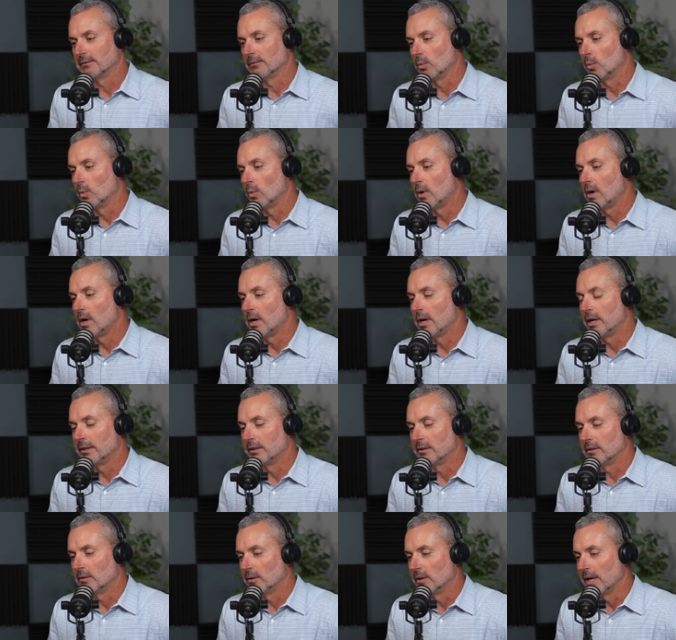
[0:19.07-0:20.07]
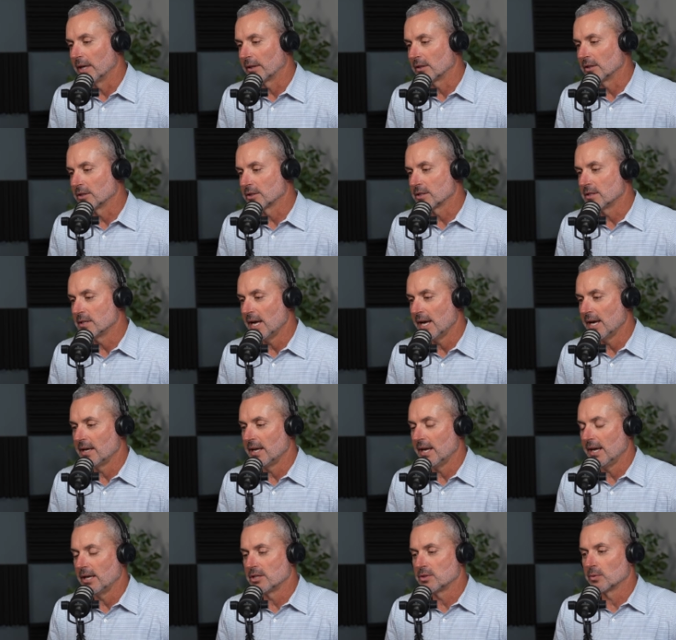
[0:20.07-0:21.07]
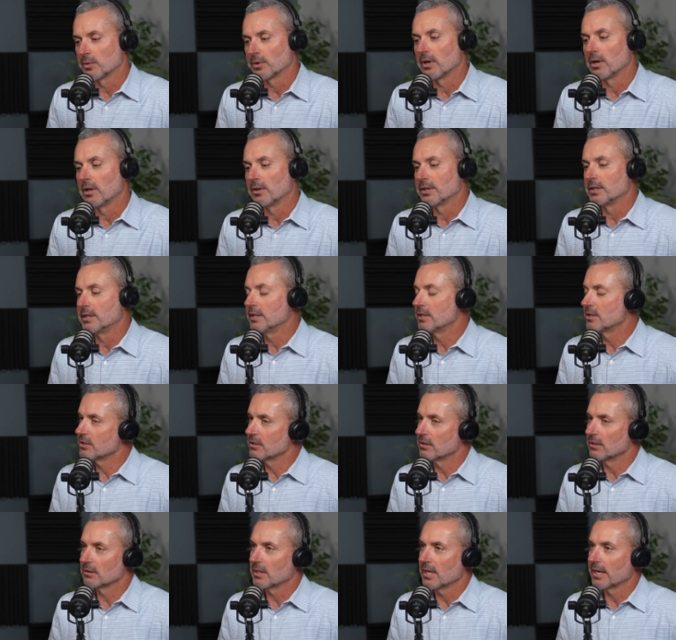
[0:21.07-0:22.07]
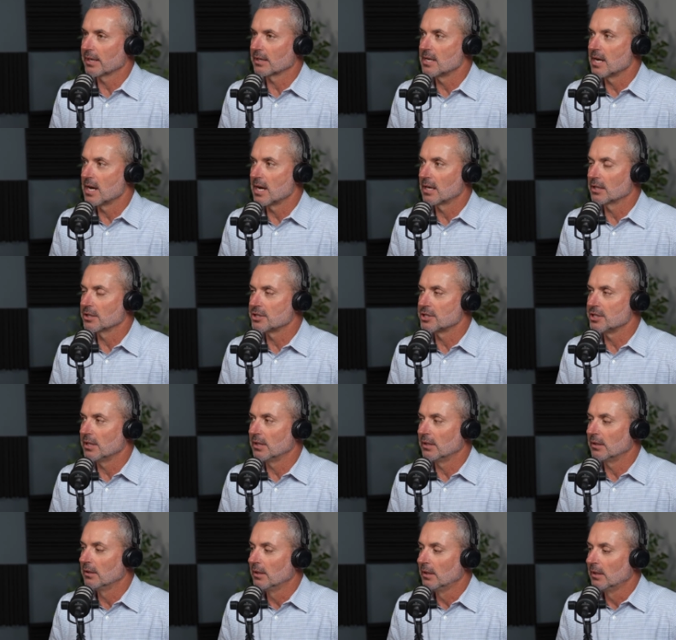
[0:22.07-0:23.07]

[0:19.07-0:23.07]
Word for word: One, at this day and age with all the digital technology,